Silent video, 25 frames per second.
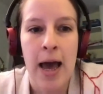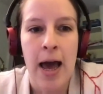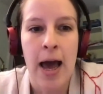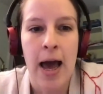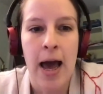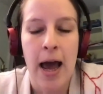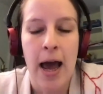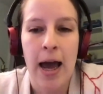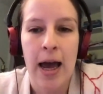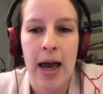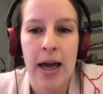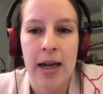
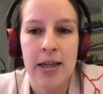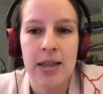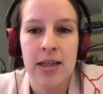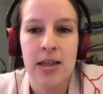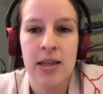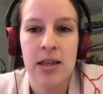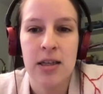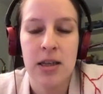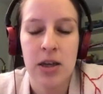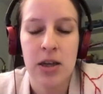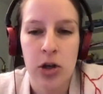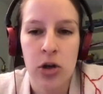And
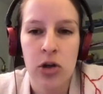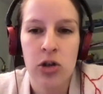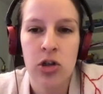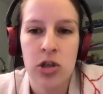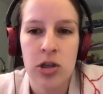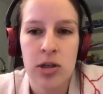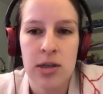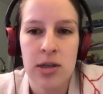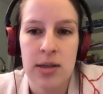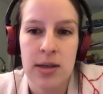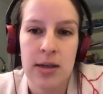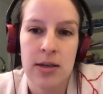the huge
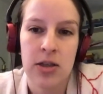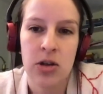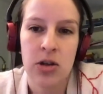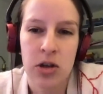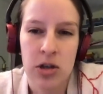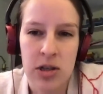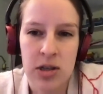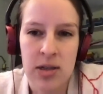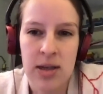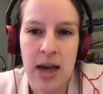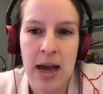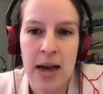
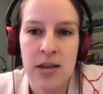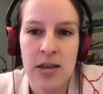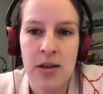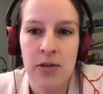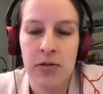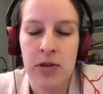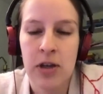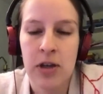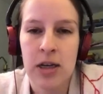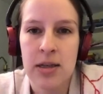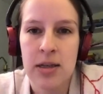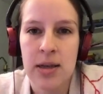success of
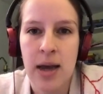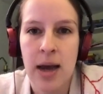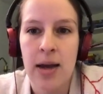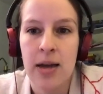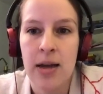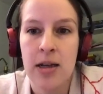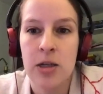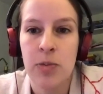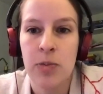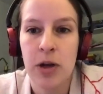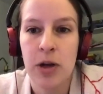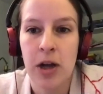the DSA
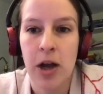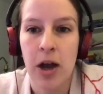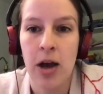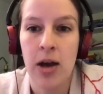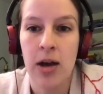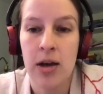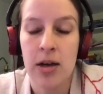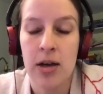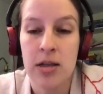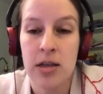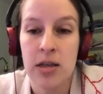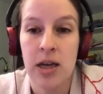is
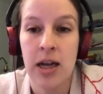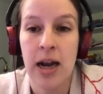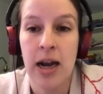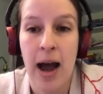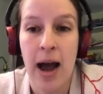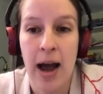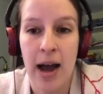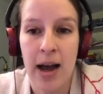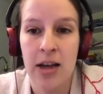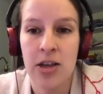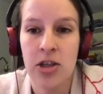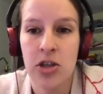because it
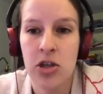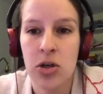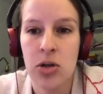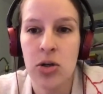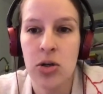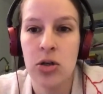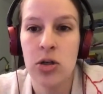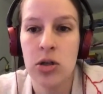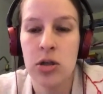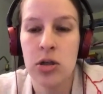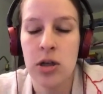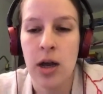has
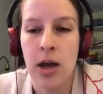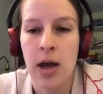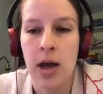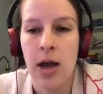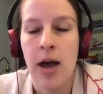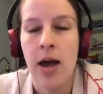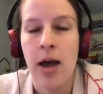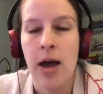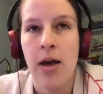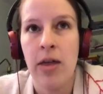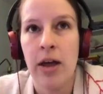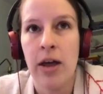used
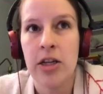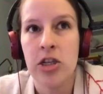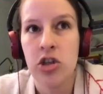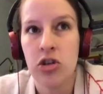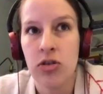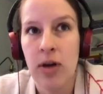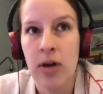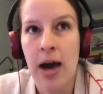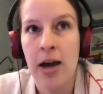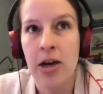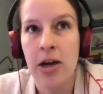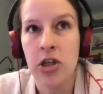that
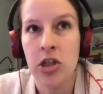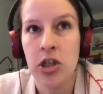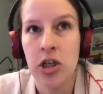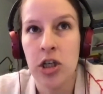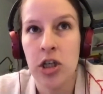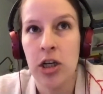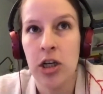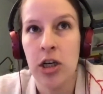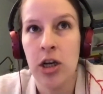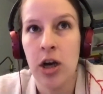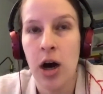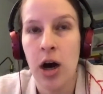
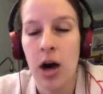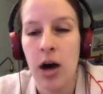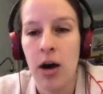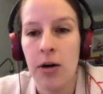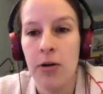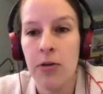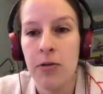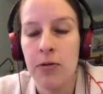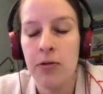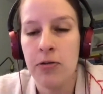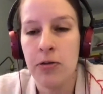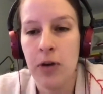strategy
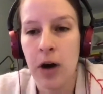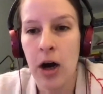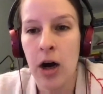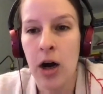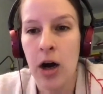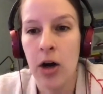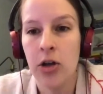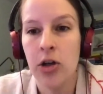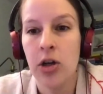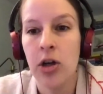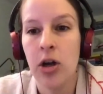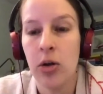of,
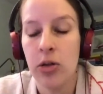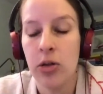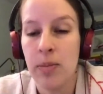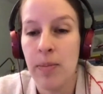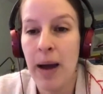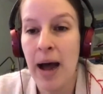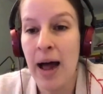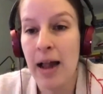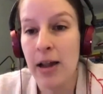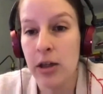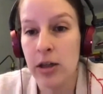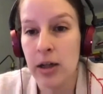the
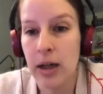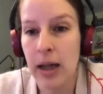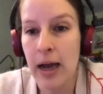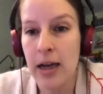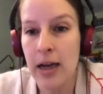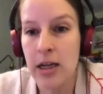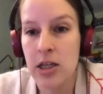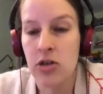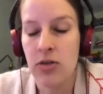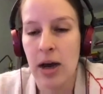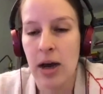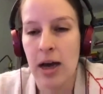ballot
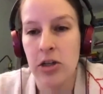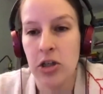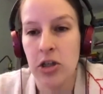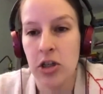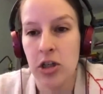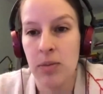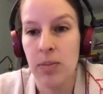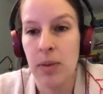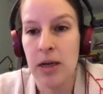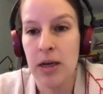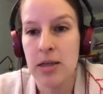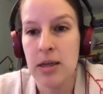line strategy,
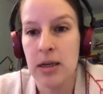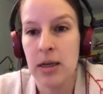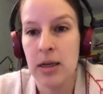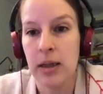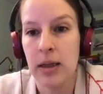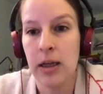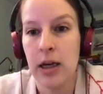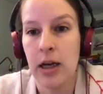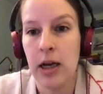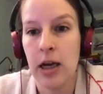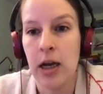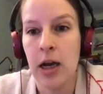
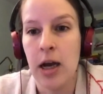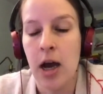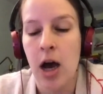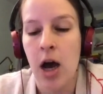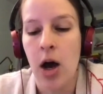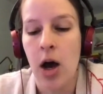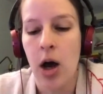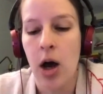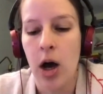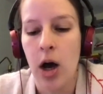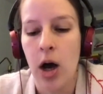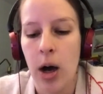basically
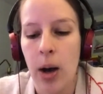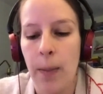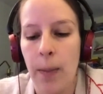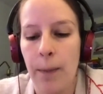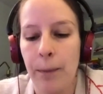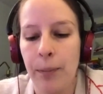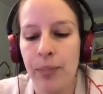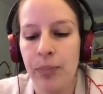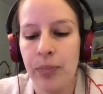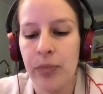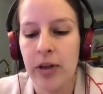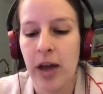
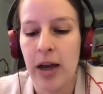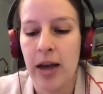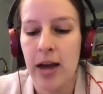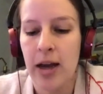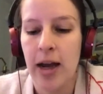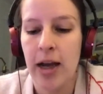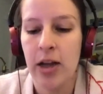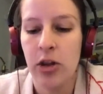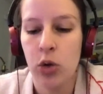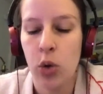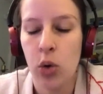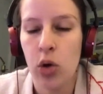
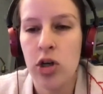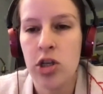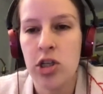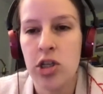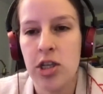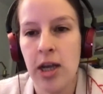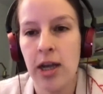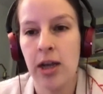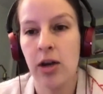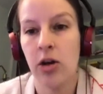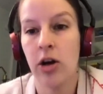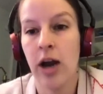
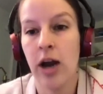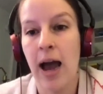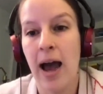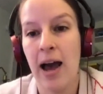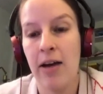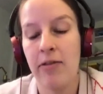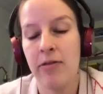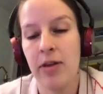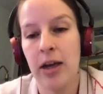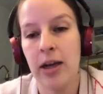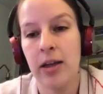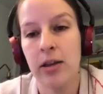endorsing or
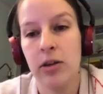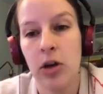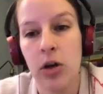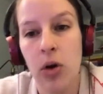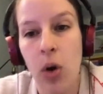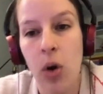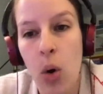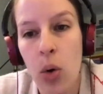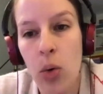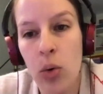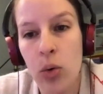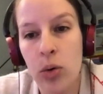having their
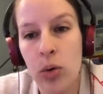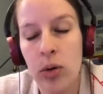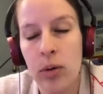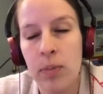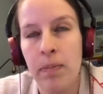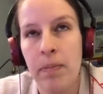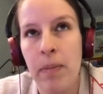own